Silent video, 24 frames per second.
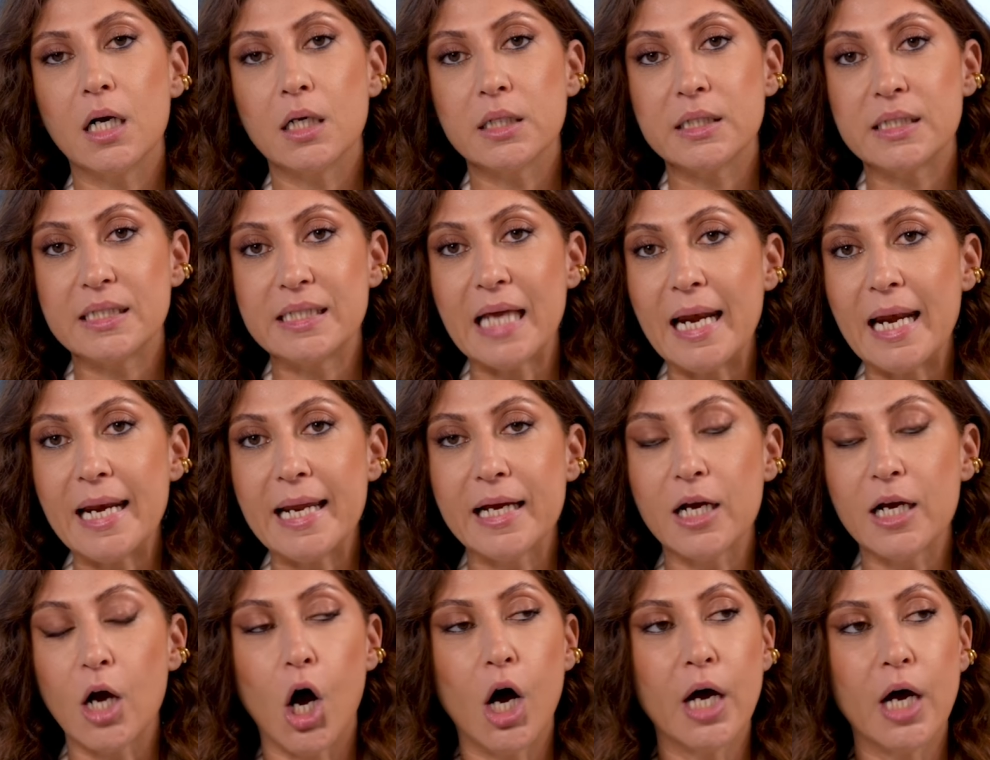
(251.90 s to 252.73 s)

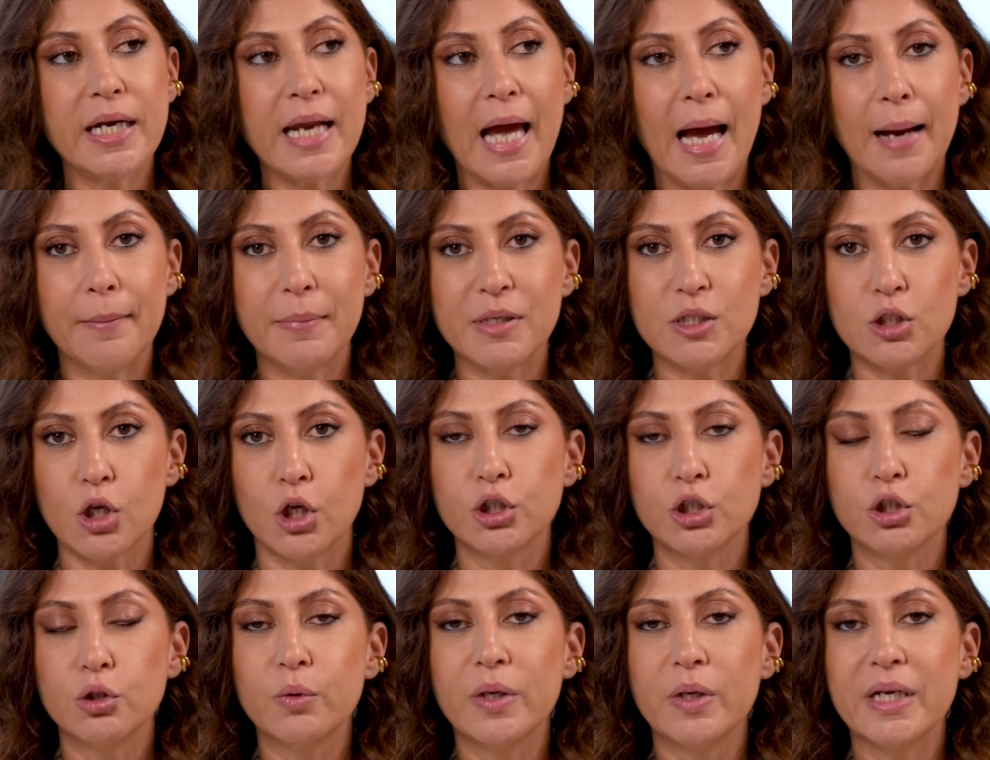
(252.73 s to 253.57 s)
selling on
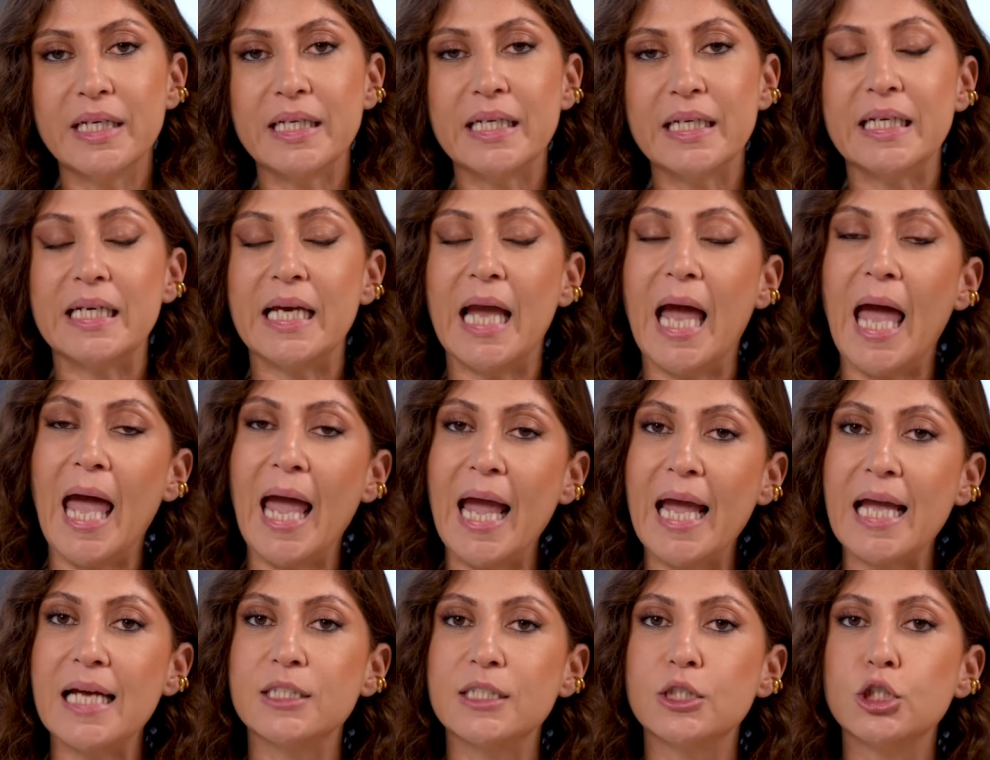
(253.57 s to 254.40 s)
Amazon UAE
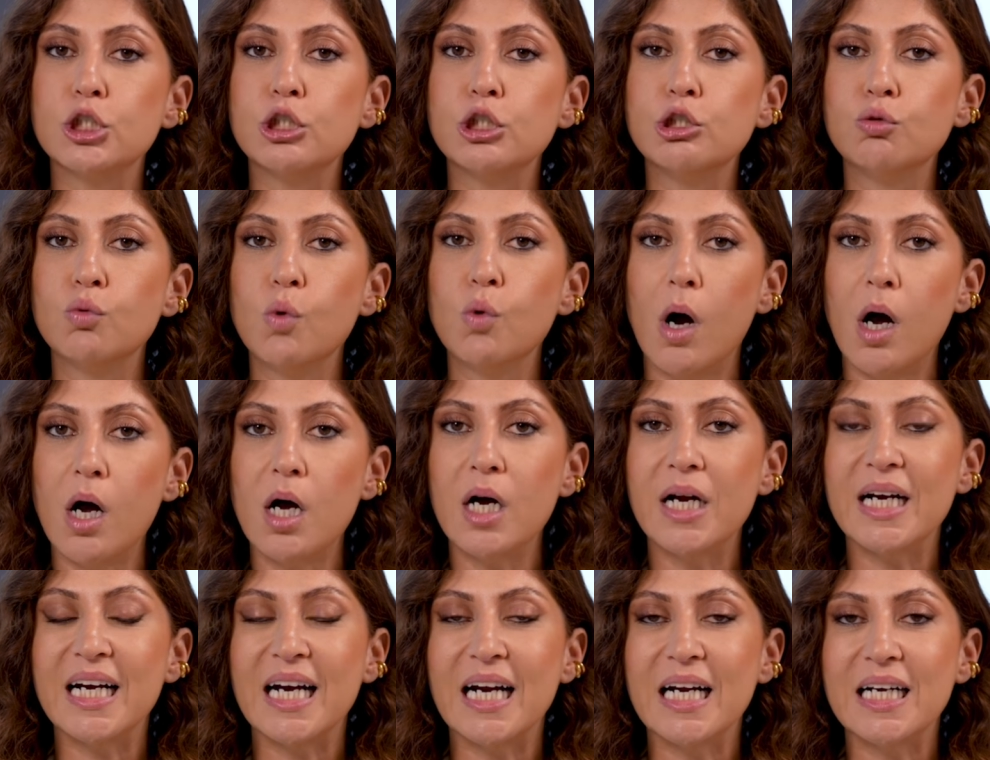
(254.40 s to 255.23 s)
and you
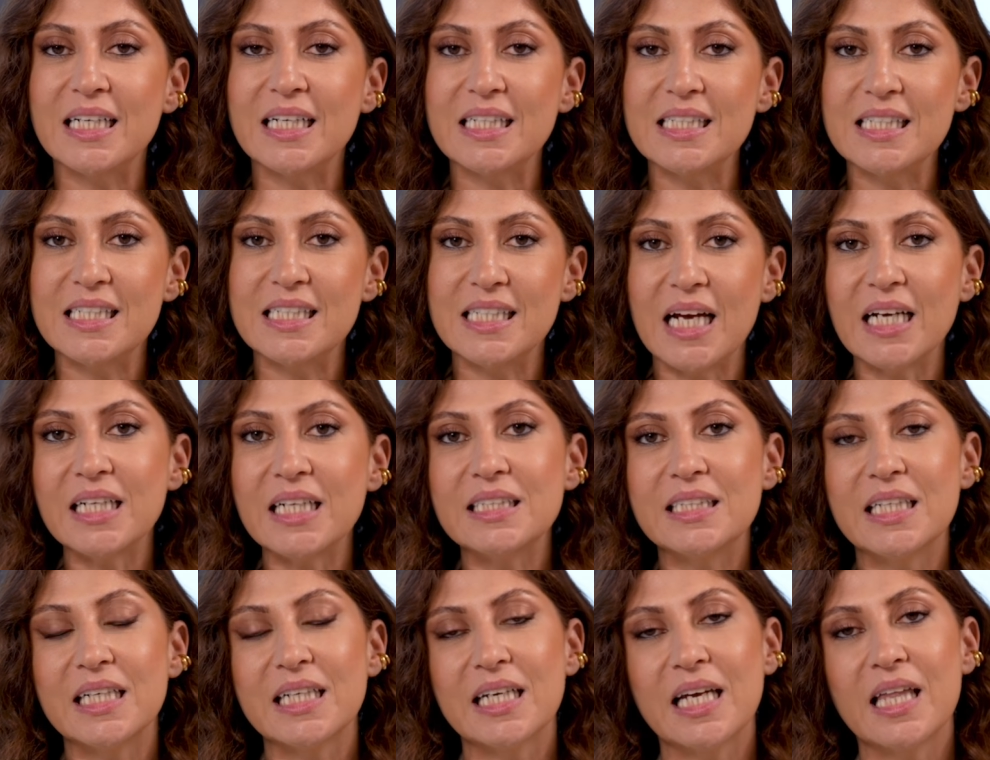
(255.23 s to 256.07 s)
are
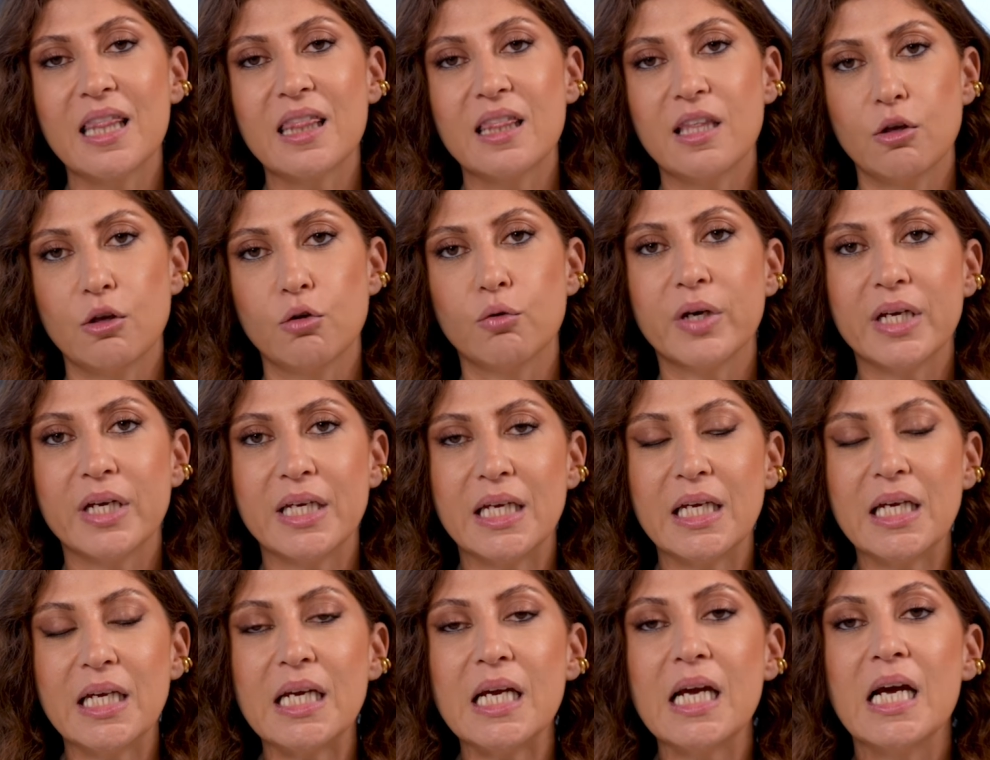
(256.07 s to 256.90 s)
residing in the
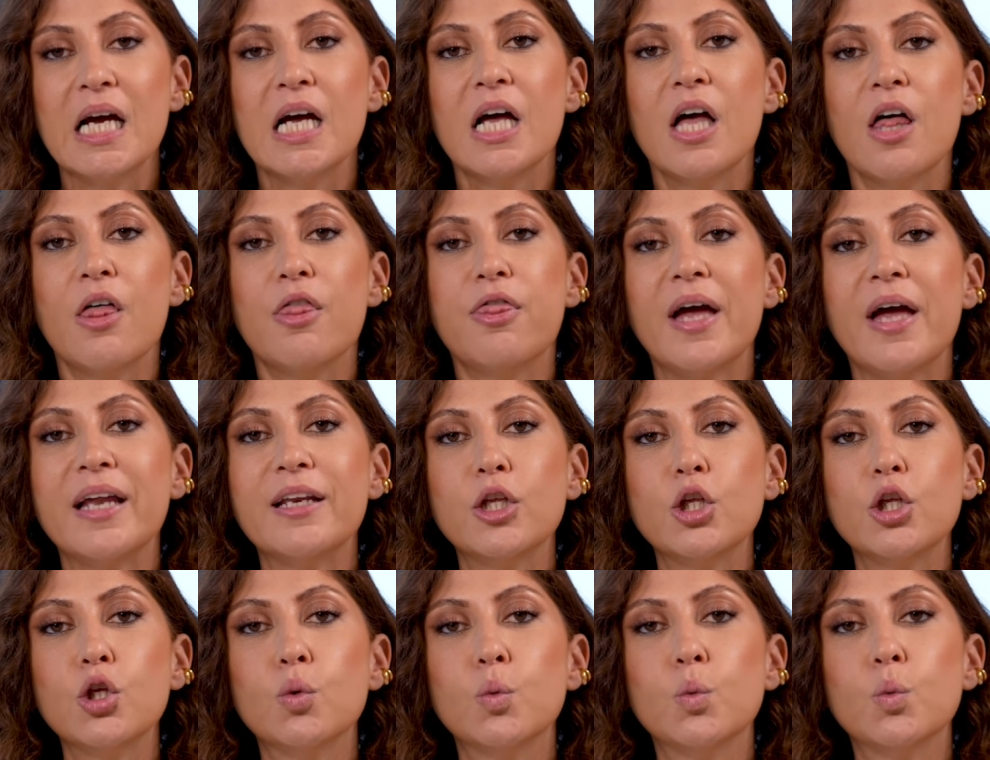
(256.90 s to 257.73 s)
UAE,
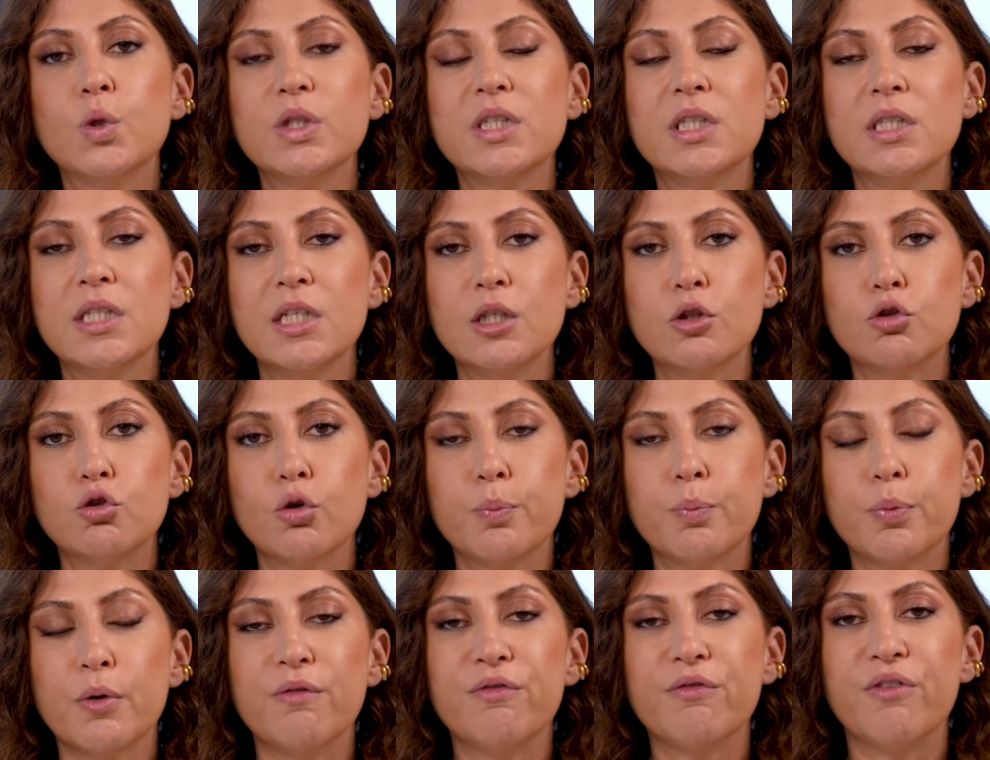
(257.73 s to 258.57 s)
then you would need
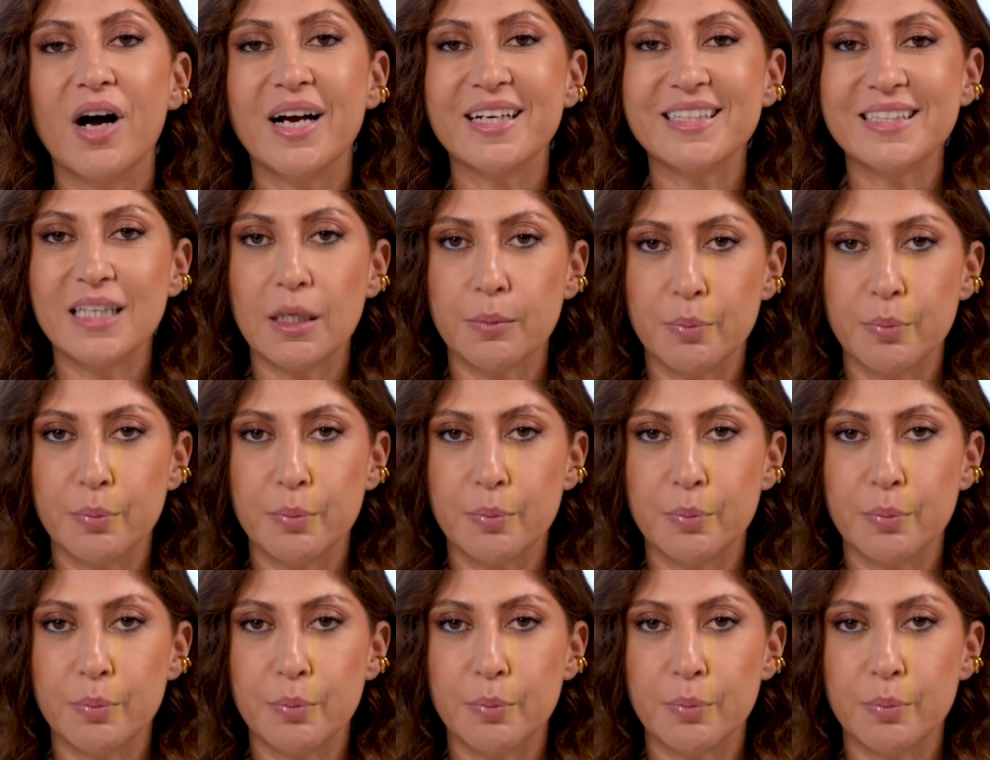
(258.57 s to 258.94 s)
to provide